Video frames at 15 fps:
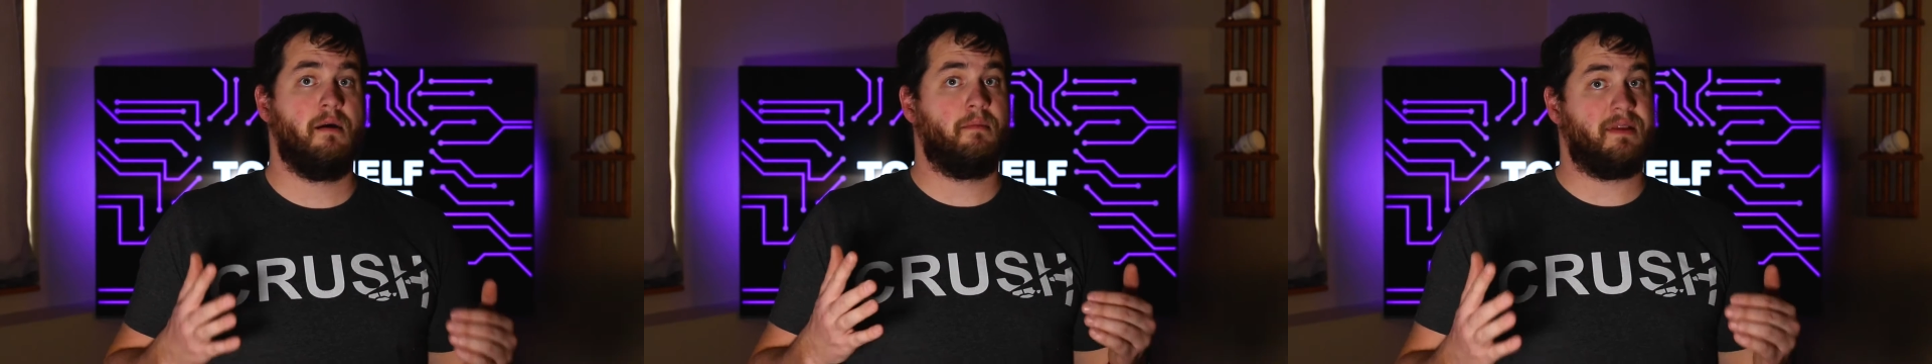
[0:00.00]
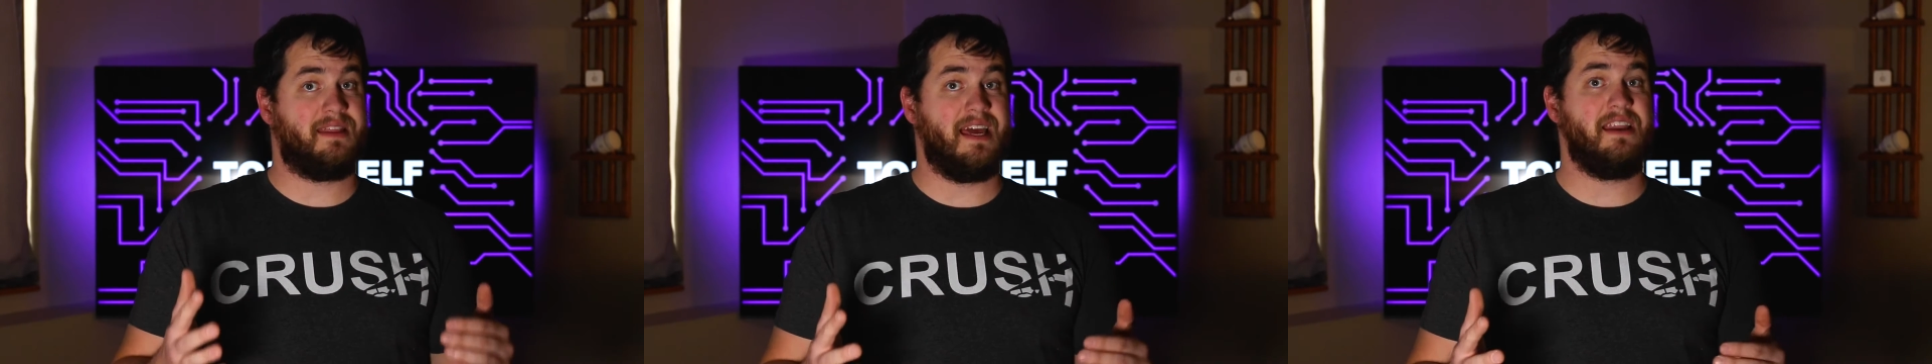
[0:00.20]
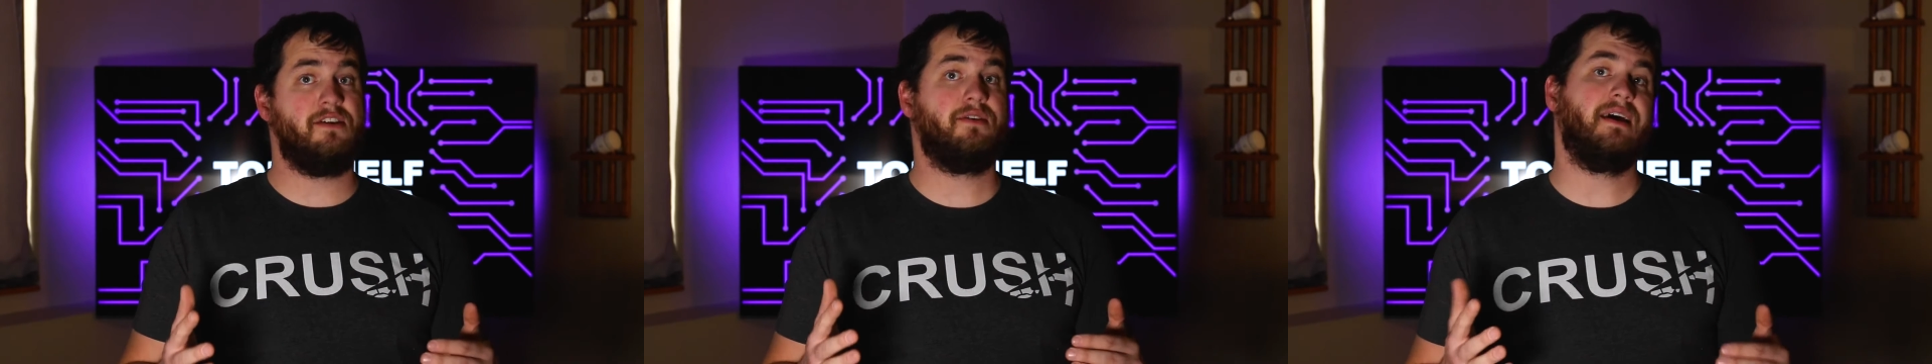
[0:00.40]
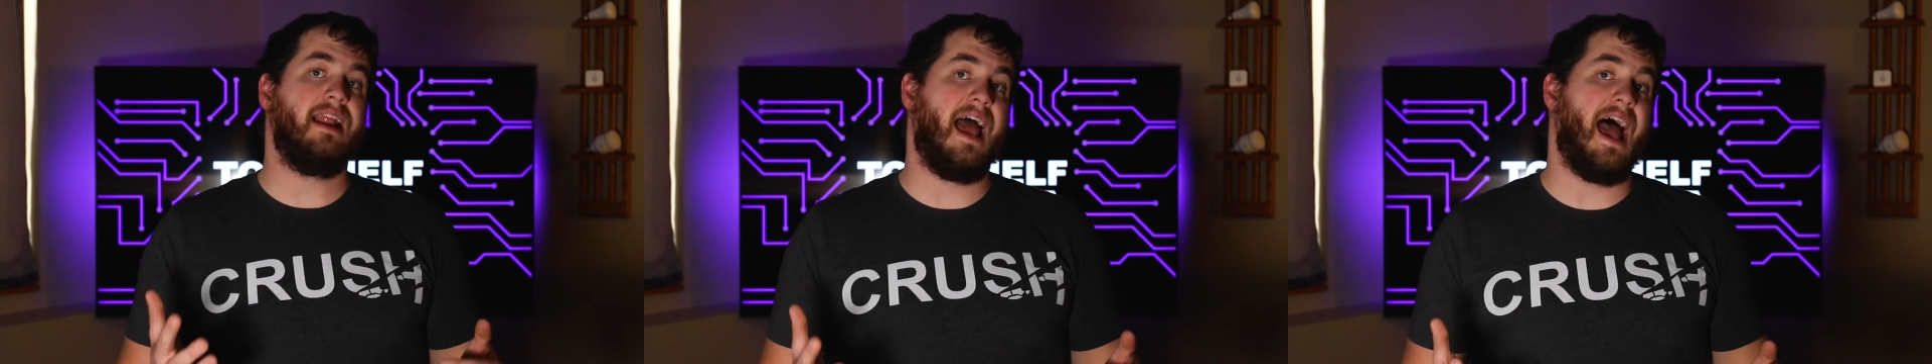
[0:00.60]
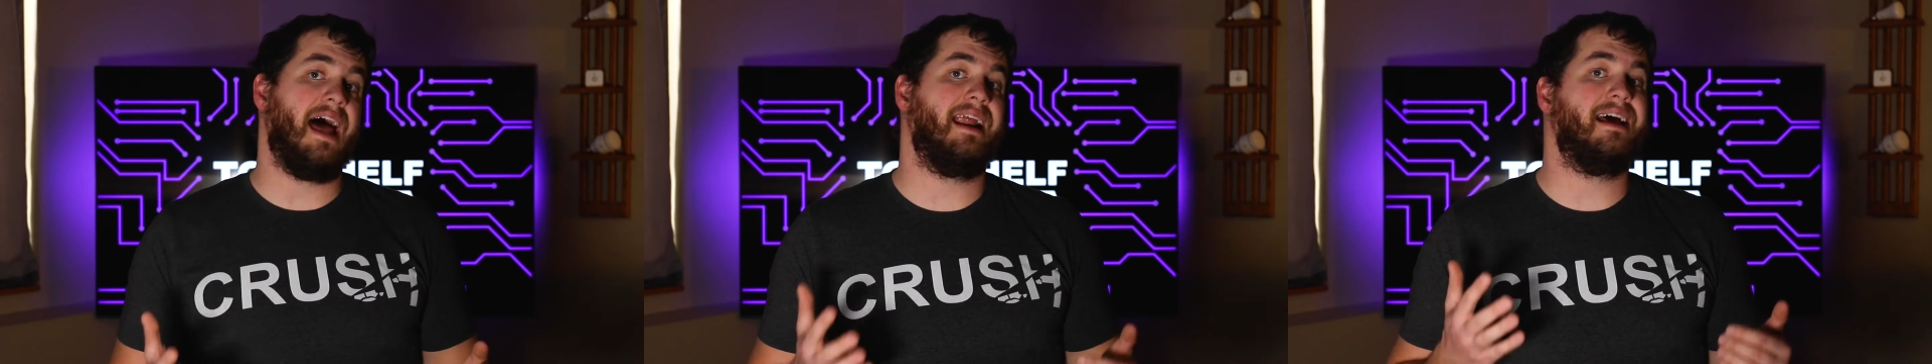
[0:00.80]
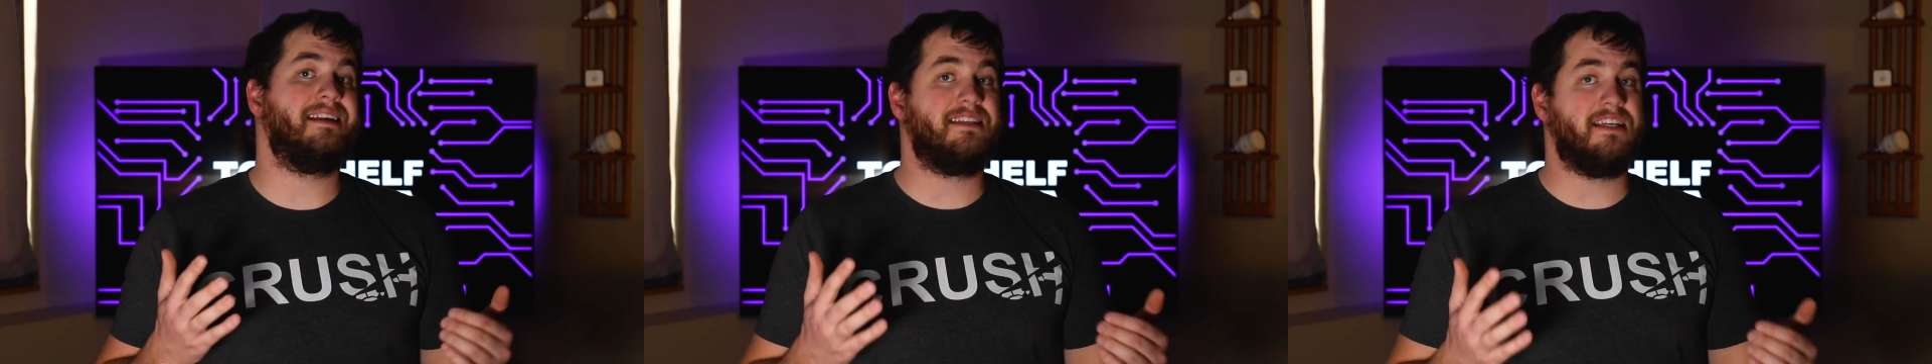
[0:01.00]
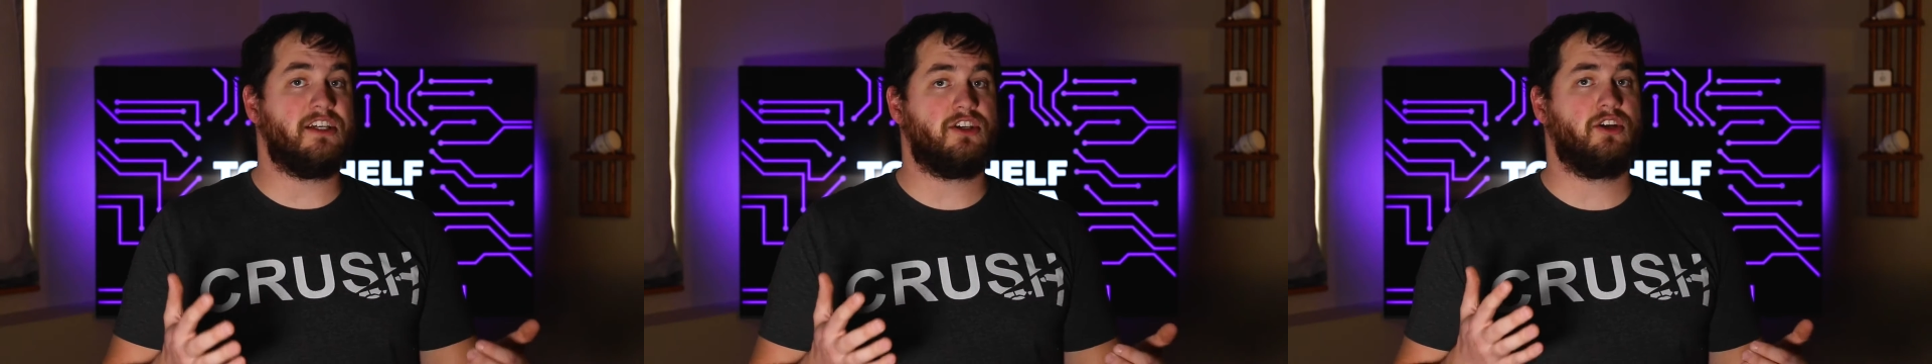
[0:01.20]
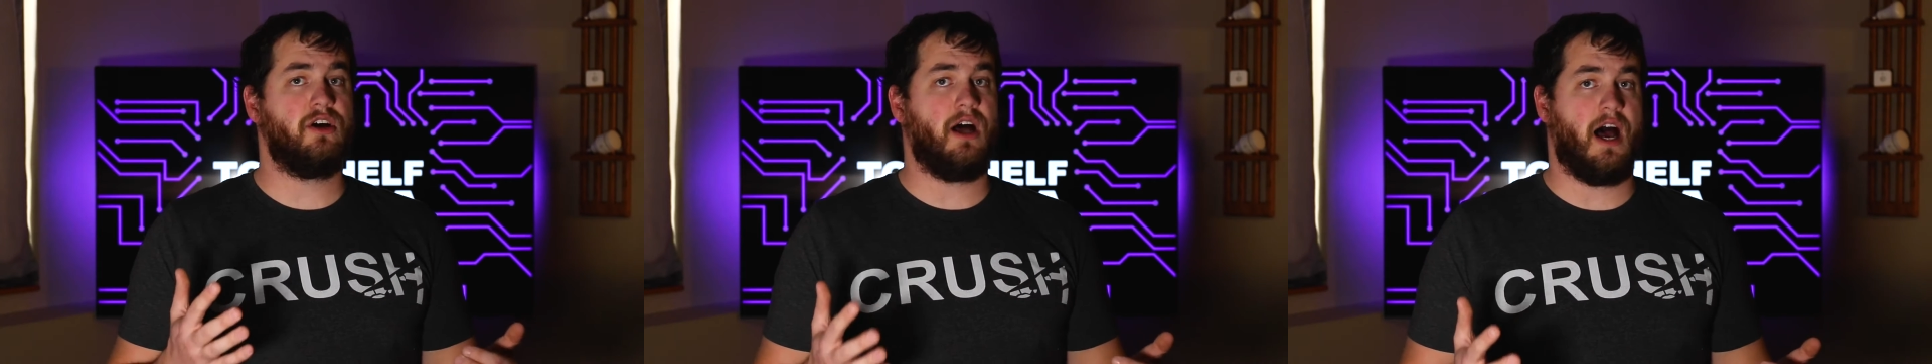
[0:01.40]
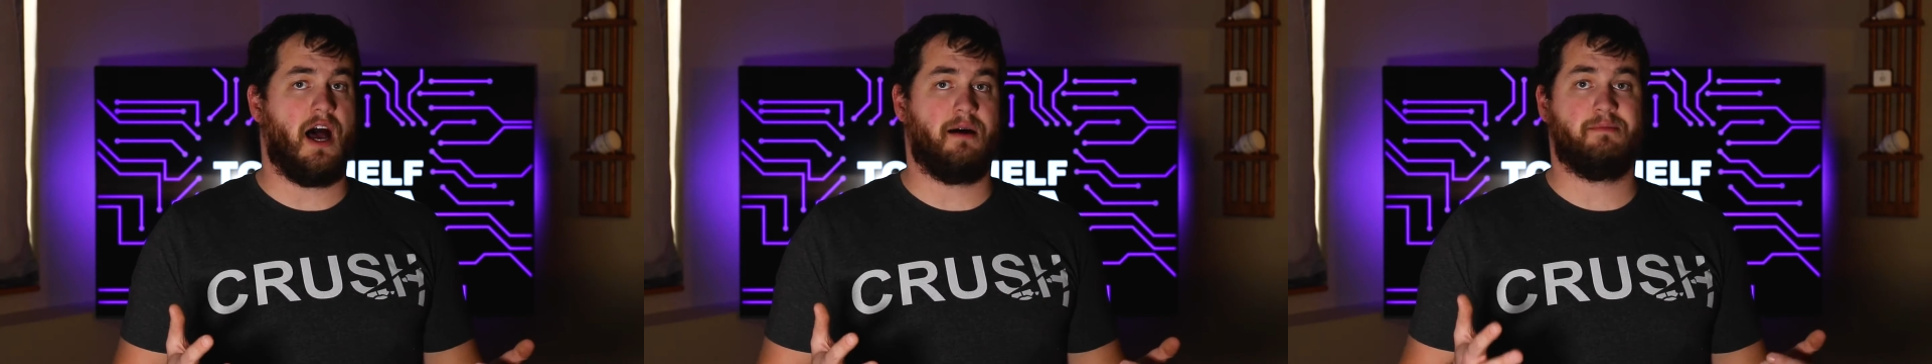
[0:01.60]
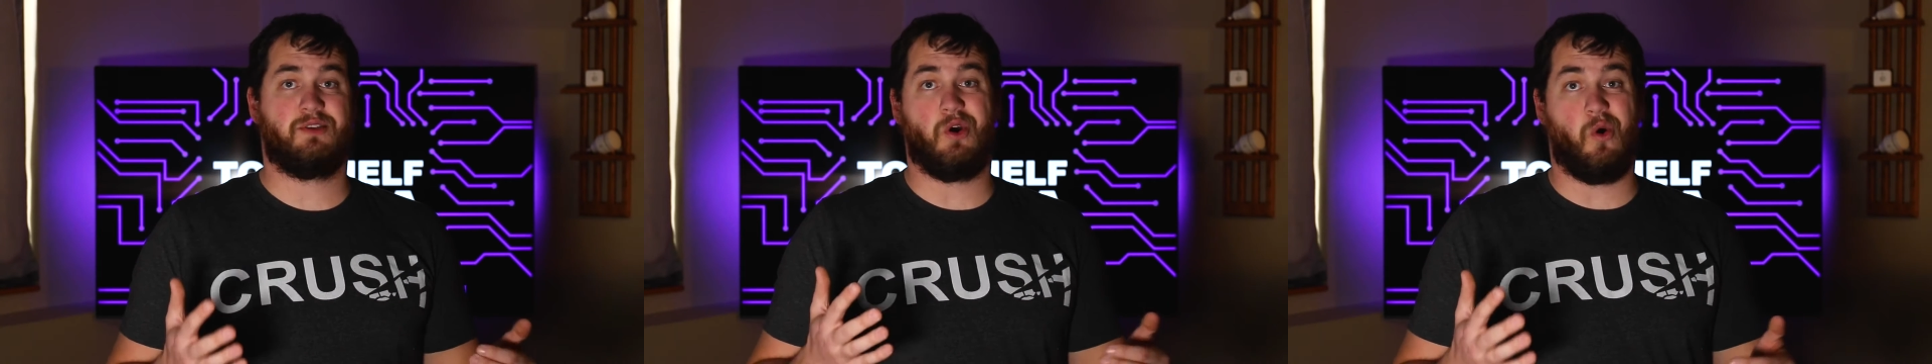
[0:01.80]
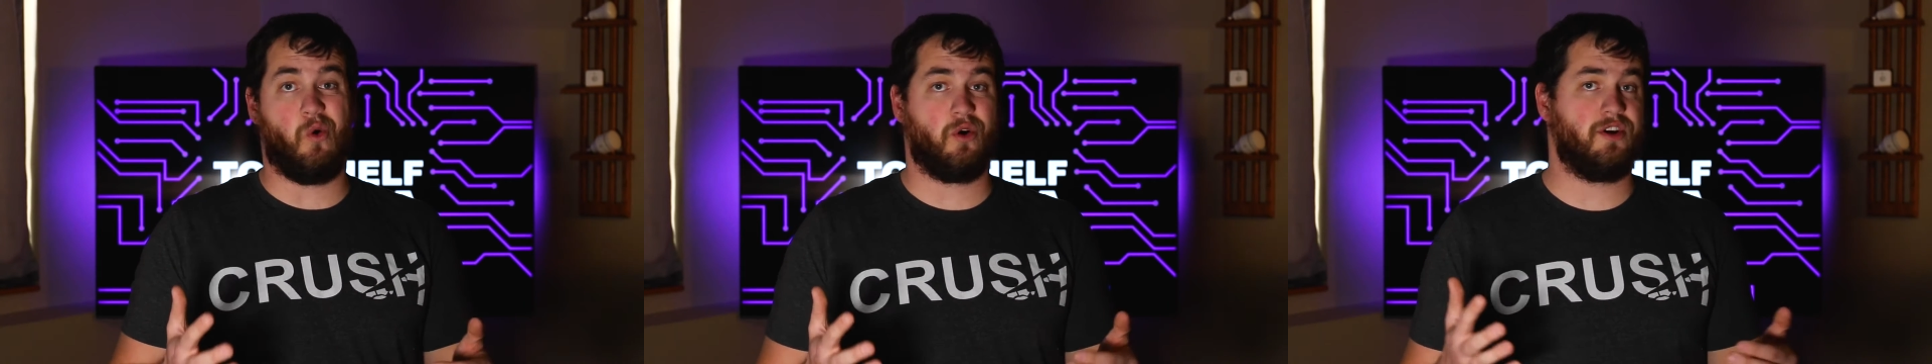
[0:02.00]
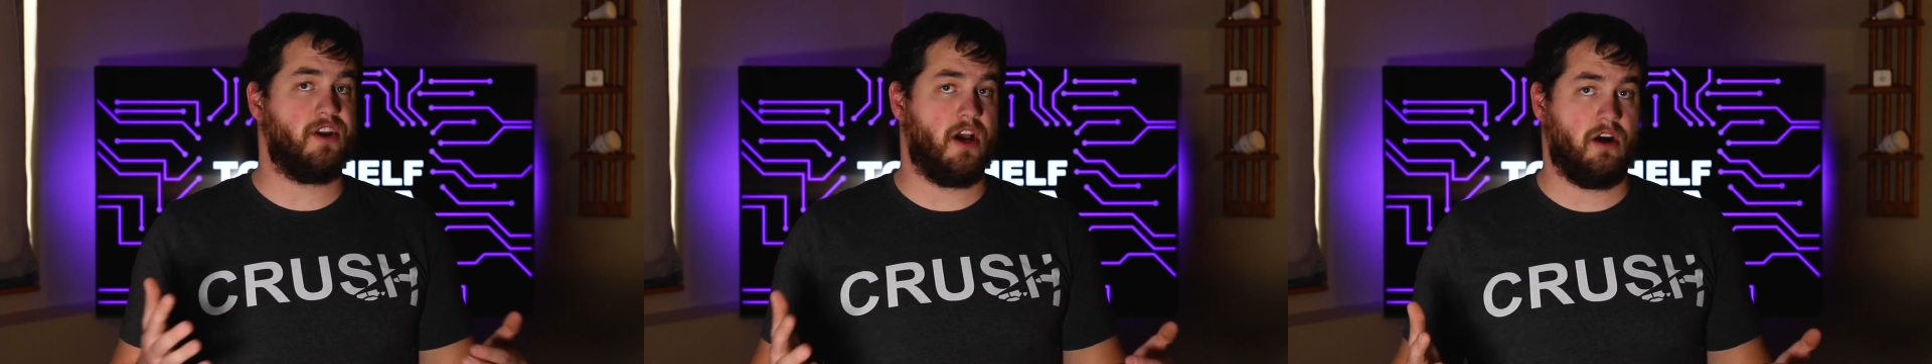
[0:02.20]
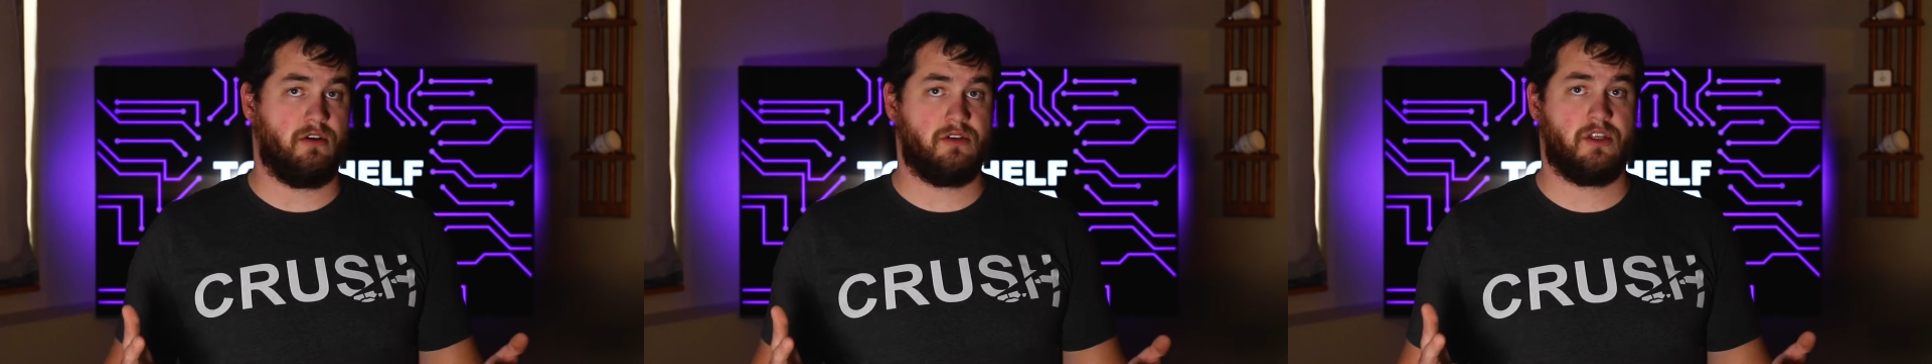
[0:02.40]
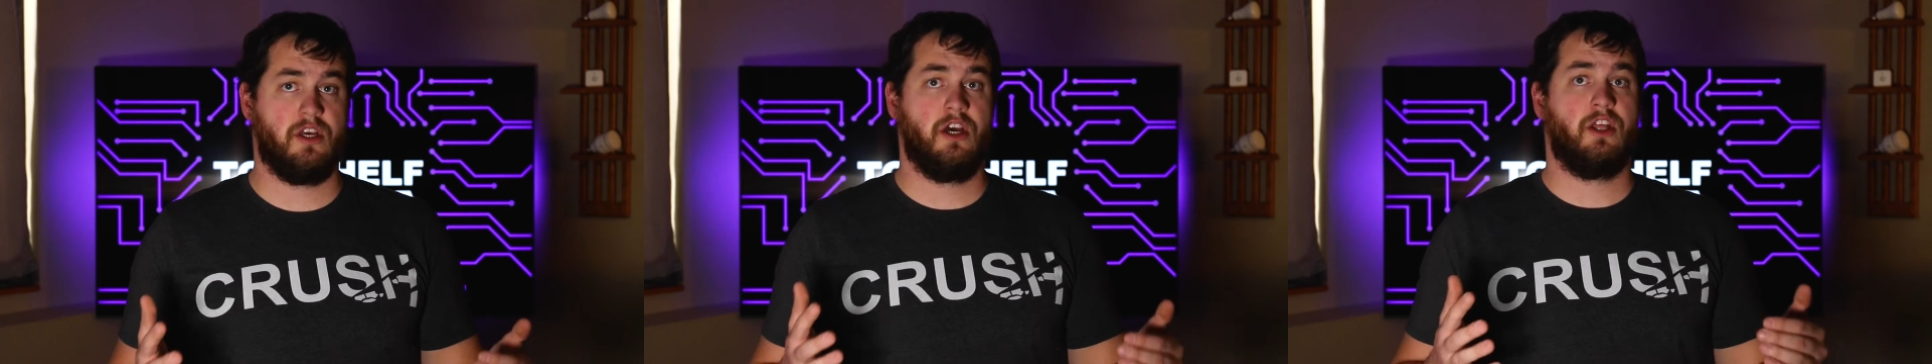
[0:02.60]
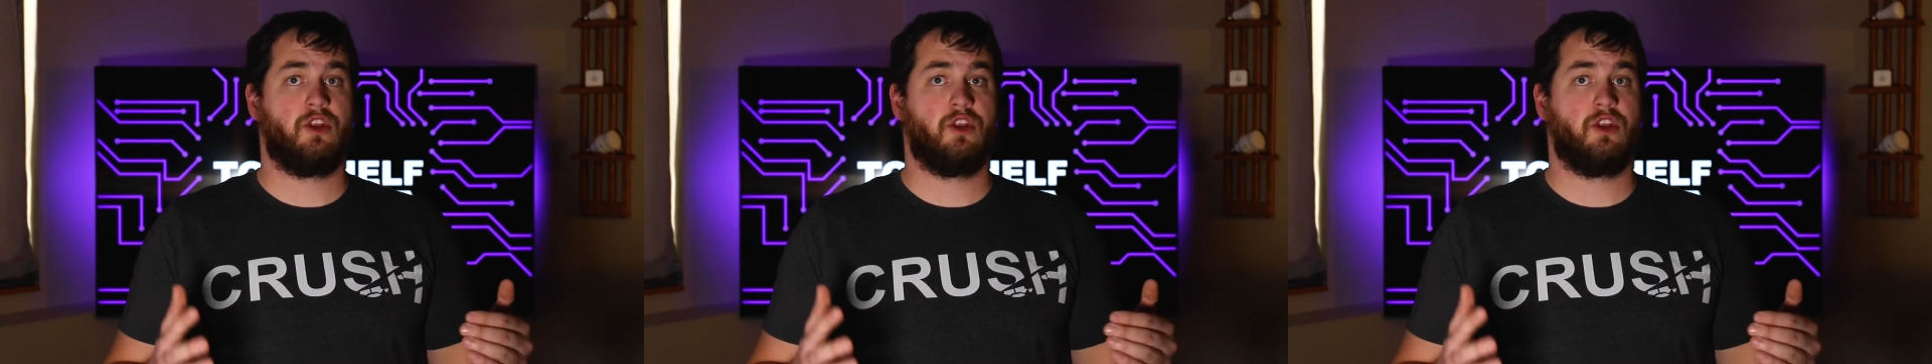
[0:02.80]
but then you can add additional hubs or nodes